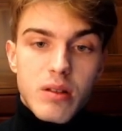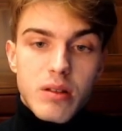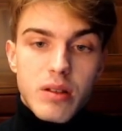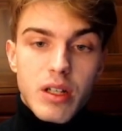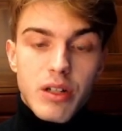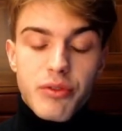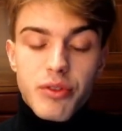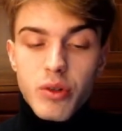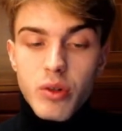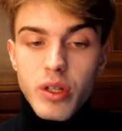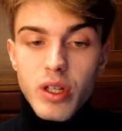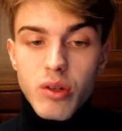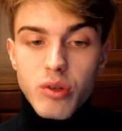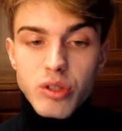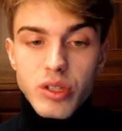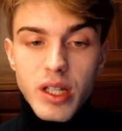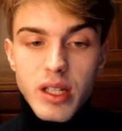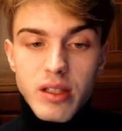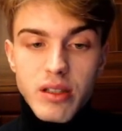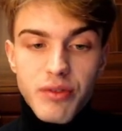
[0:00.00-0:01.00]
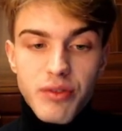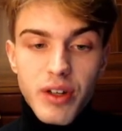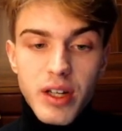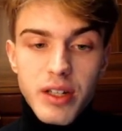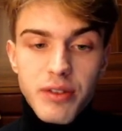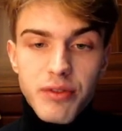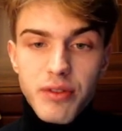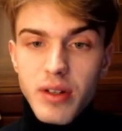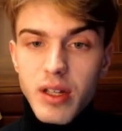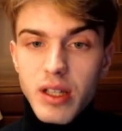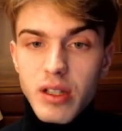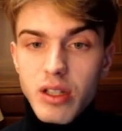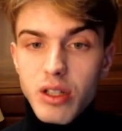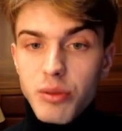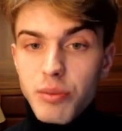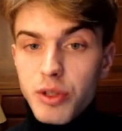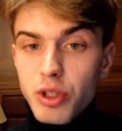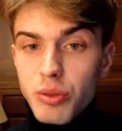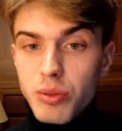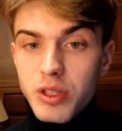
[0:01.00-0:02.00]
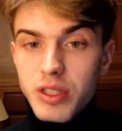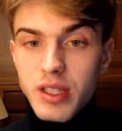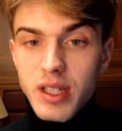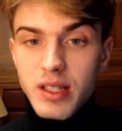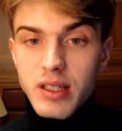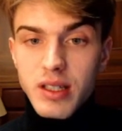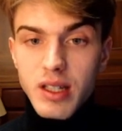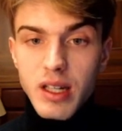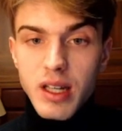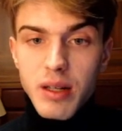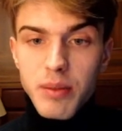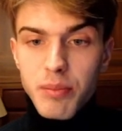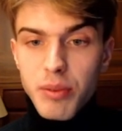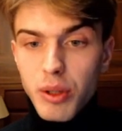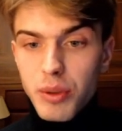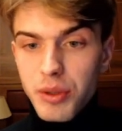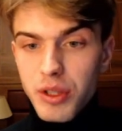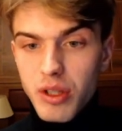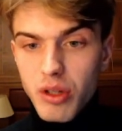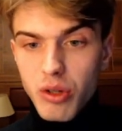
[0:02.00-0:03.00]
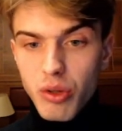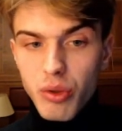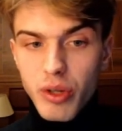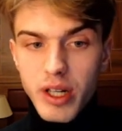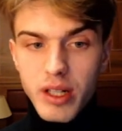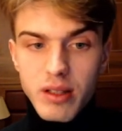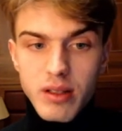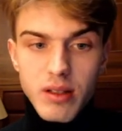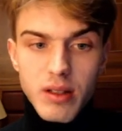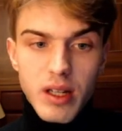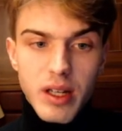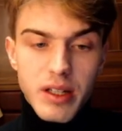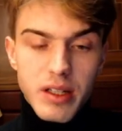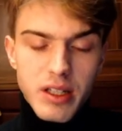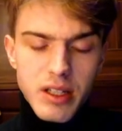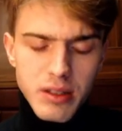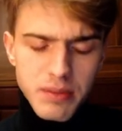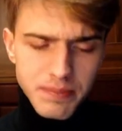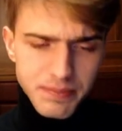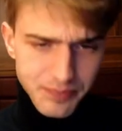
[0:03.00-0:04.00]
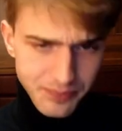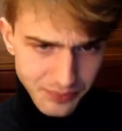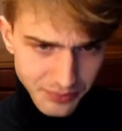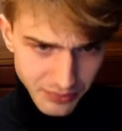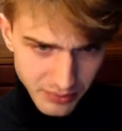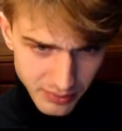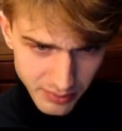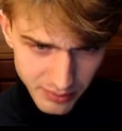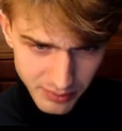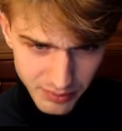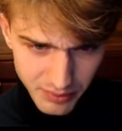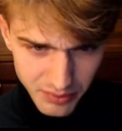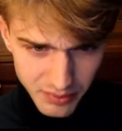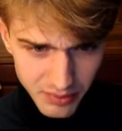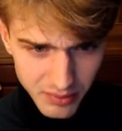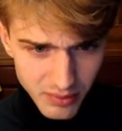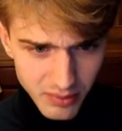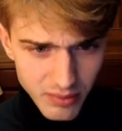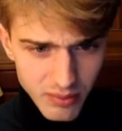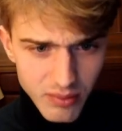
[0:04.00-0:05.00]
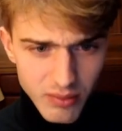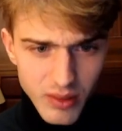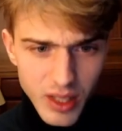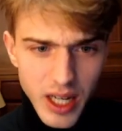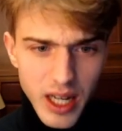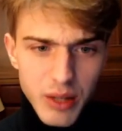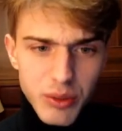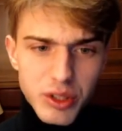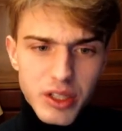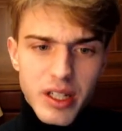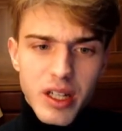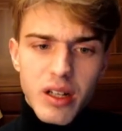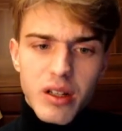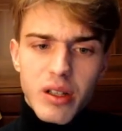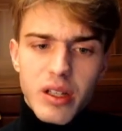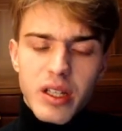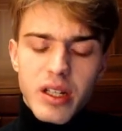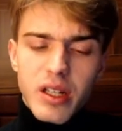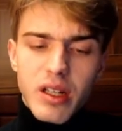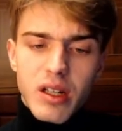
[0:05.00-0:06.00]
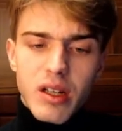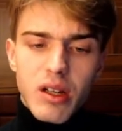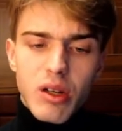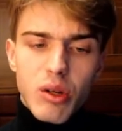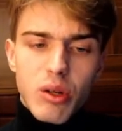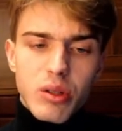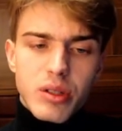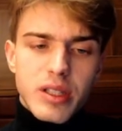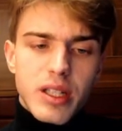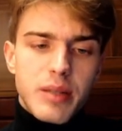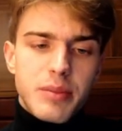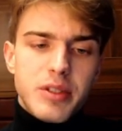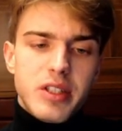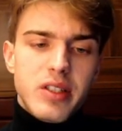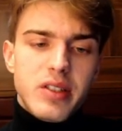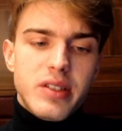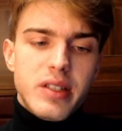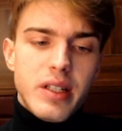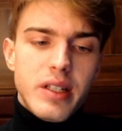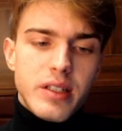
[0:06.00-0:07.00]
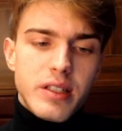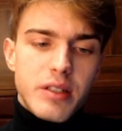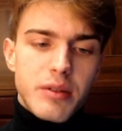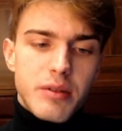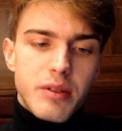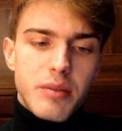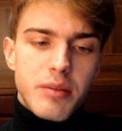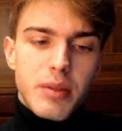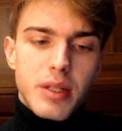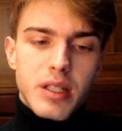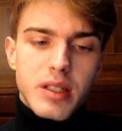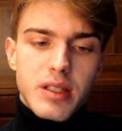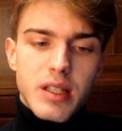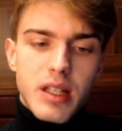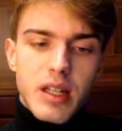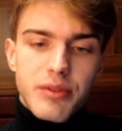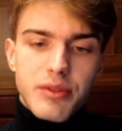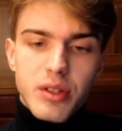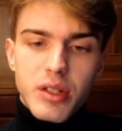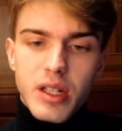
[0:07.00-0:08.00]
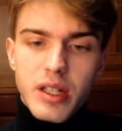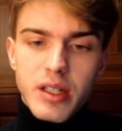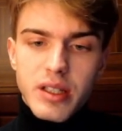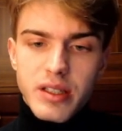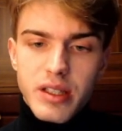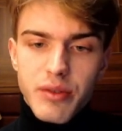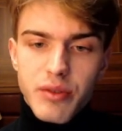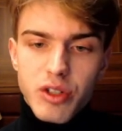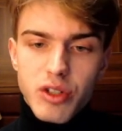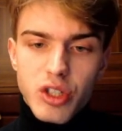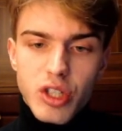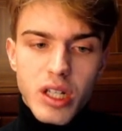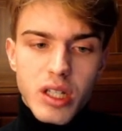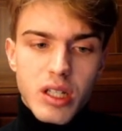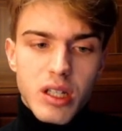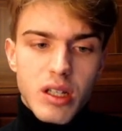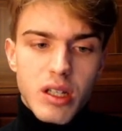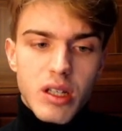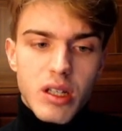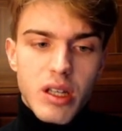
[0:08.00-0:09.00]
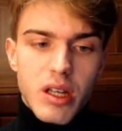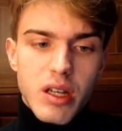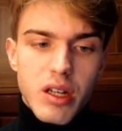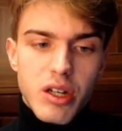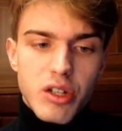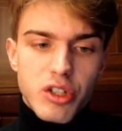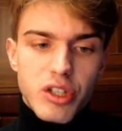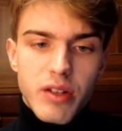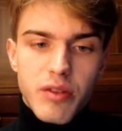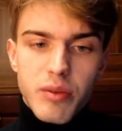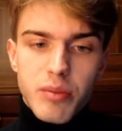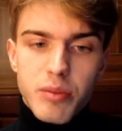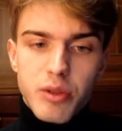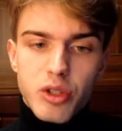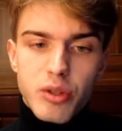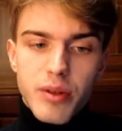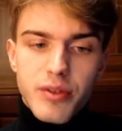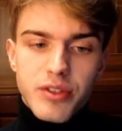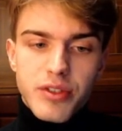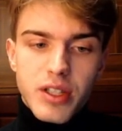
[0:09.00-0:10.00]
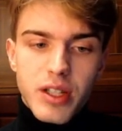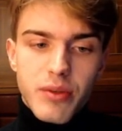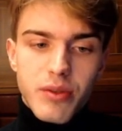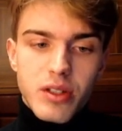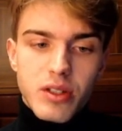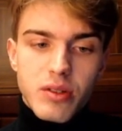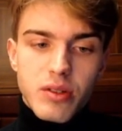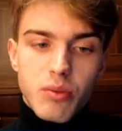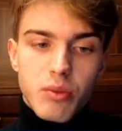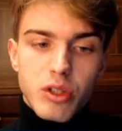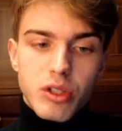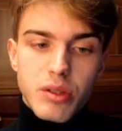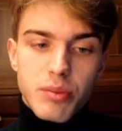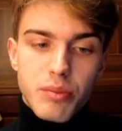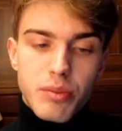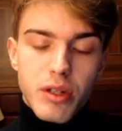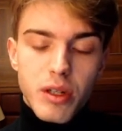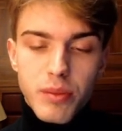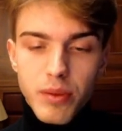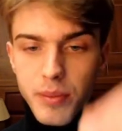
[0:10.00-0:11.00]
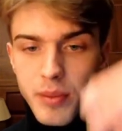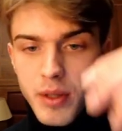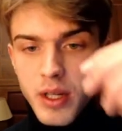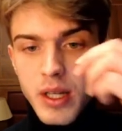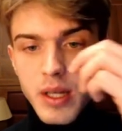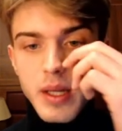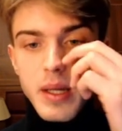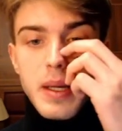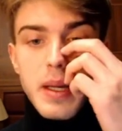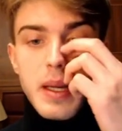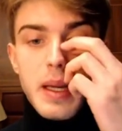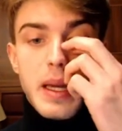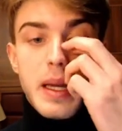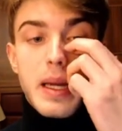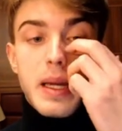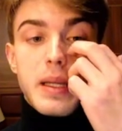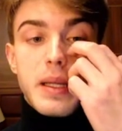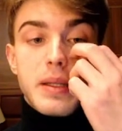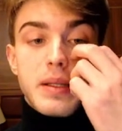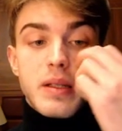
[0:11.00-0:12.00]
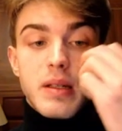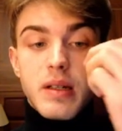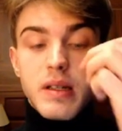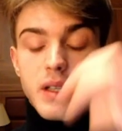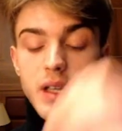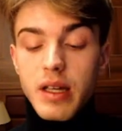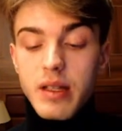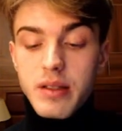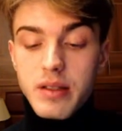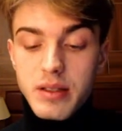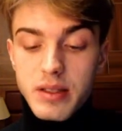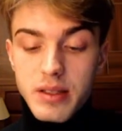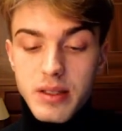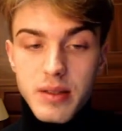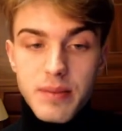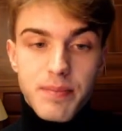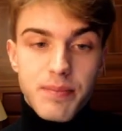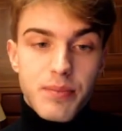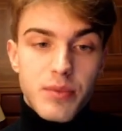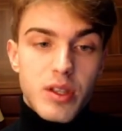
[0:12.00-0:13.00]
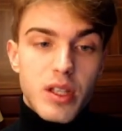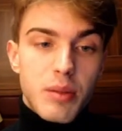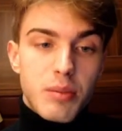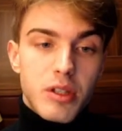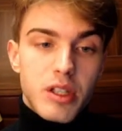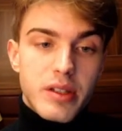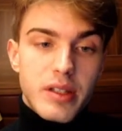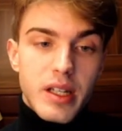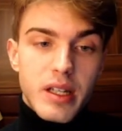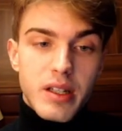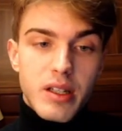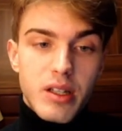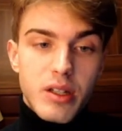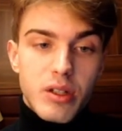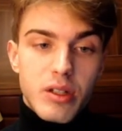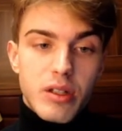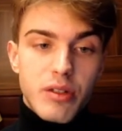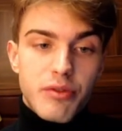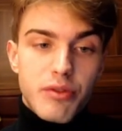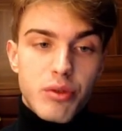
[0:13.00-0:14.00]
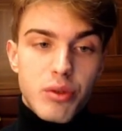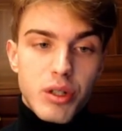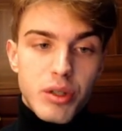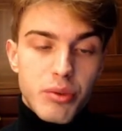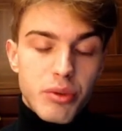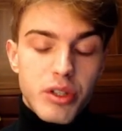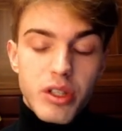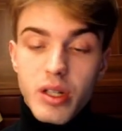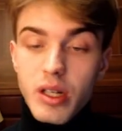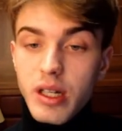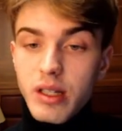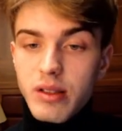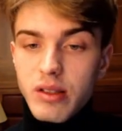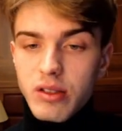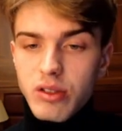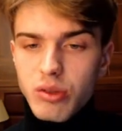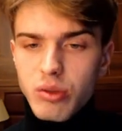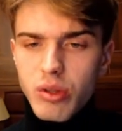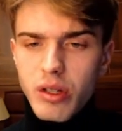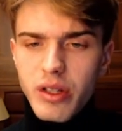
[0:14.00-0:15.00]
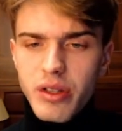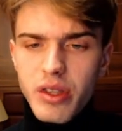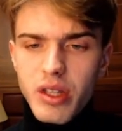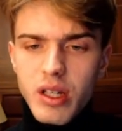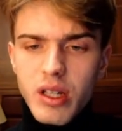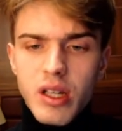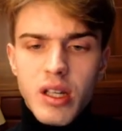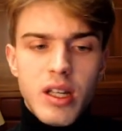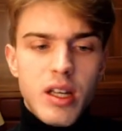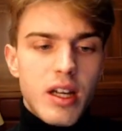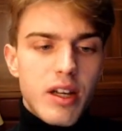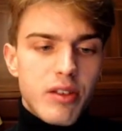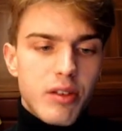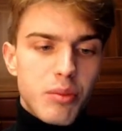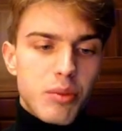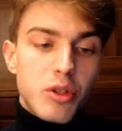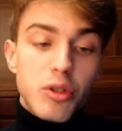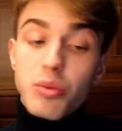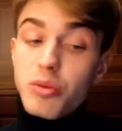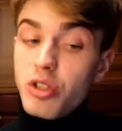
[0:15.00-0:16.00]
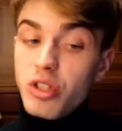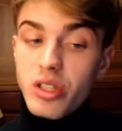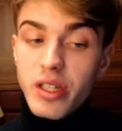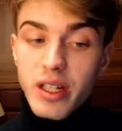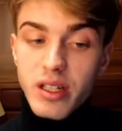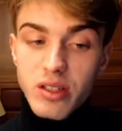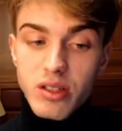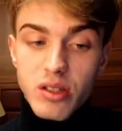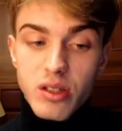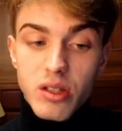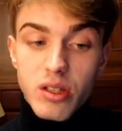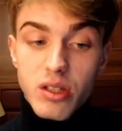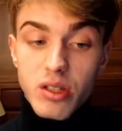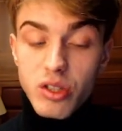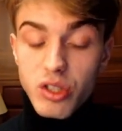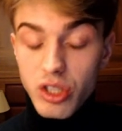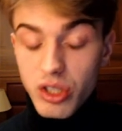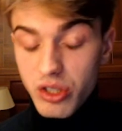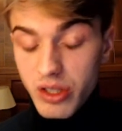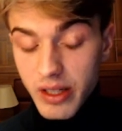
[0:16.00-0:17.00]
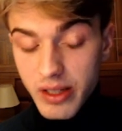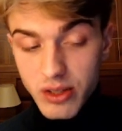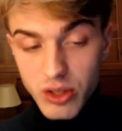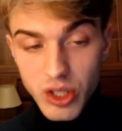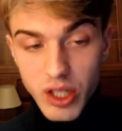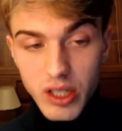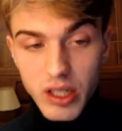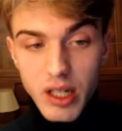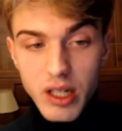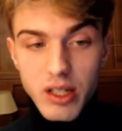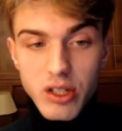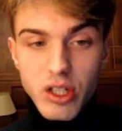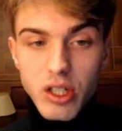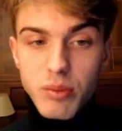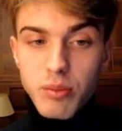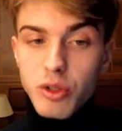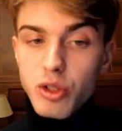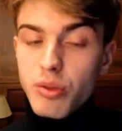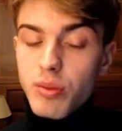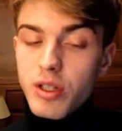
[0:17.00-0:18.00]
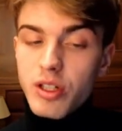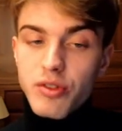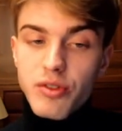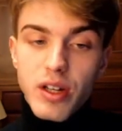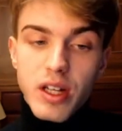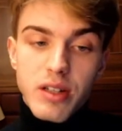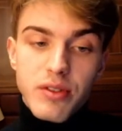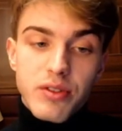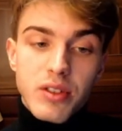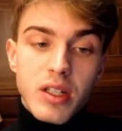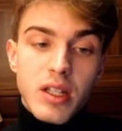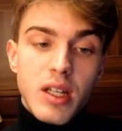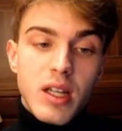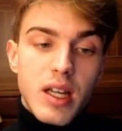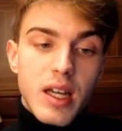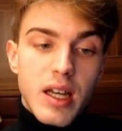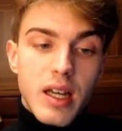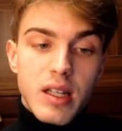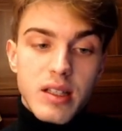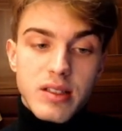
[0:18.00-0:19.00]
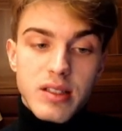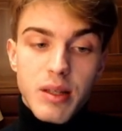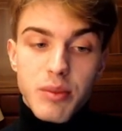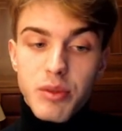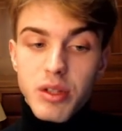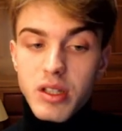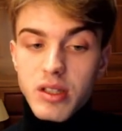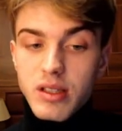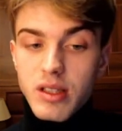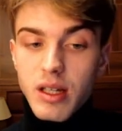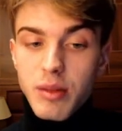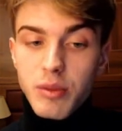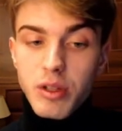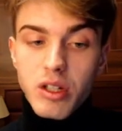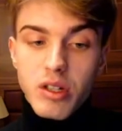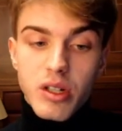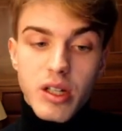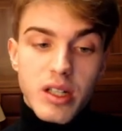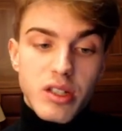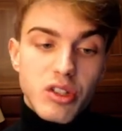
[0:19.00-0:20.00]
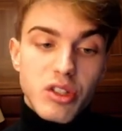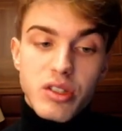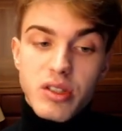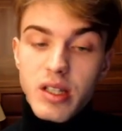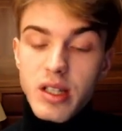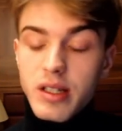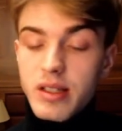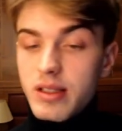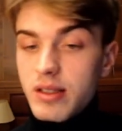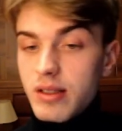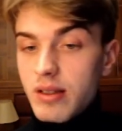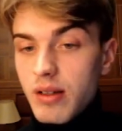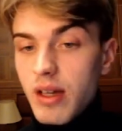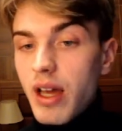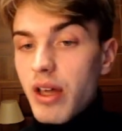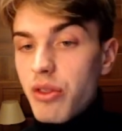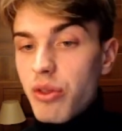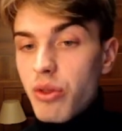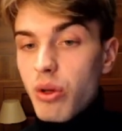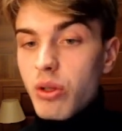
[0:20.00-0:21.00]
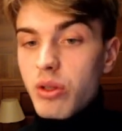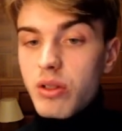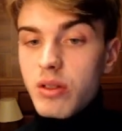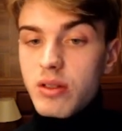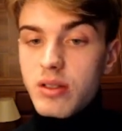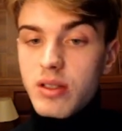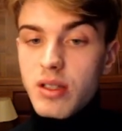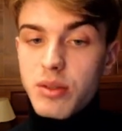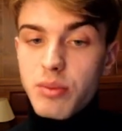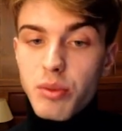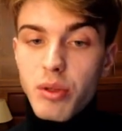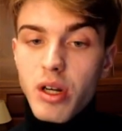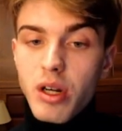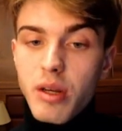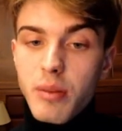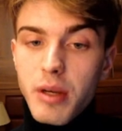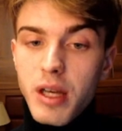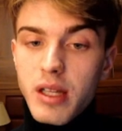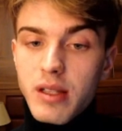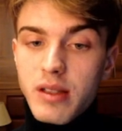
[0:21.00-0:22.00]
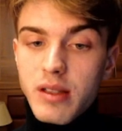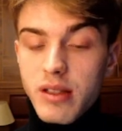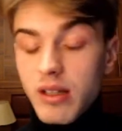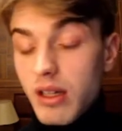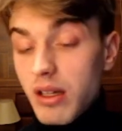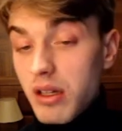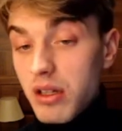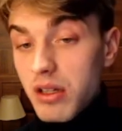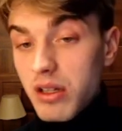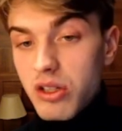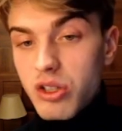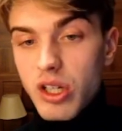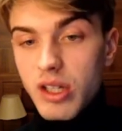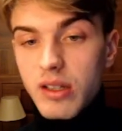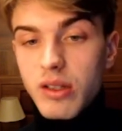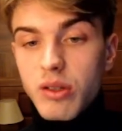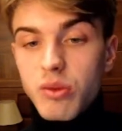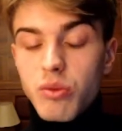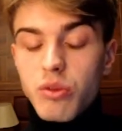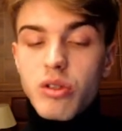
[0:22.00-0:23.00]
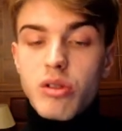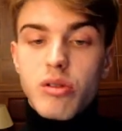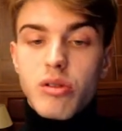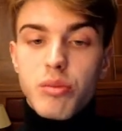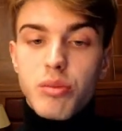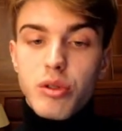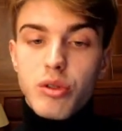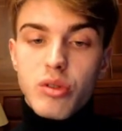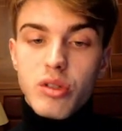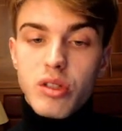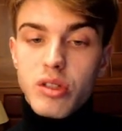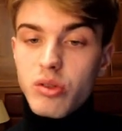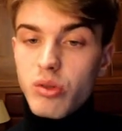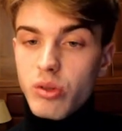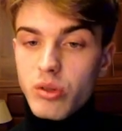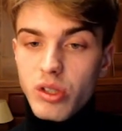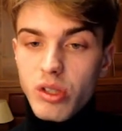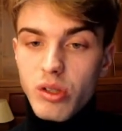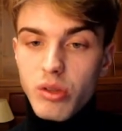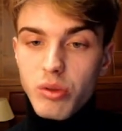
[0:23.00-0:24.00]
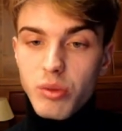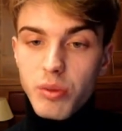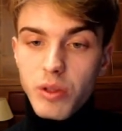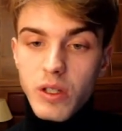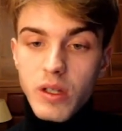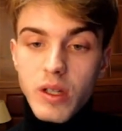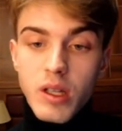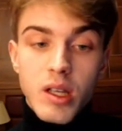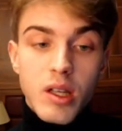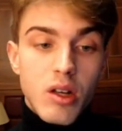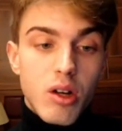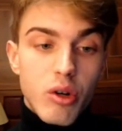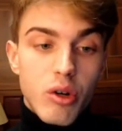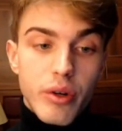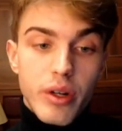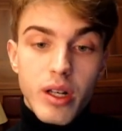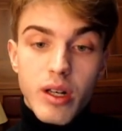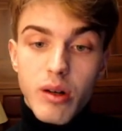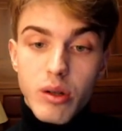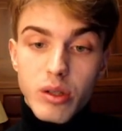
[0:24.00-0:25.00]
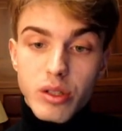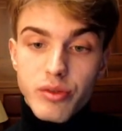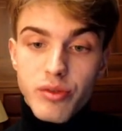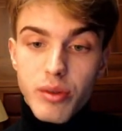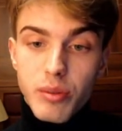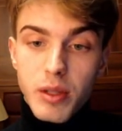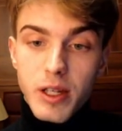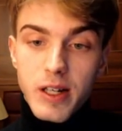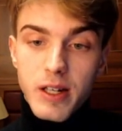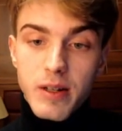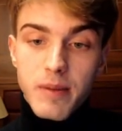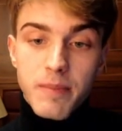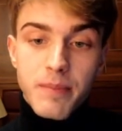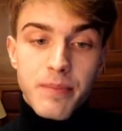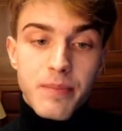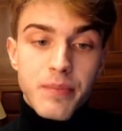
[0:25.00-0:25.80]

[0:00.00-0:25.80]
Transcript: therefore he goes knight d5, and here bishop e6, again, probably the correct idea. I was calculating a long time c6, but after knight e7 check, king h7, bishop f7 was the problem. And yeah, this double attack here, the fork with the knight doesn't do anything. After bishop g6 check, king h8, bishop h5, and something is coming here, knight g6. I thought this is pretty bad, and I checked it with the computer. It turns out to be already lost for black.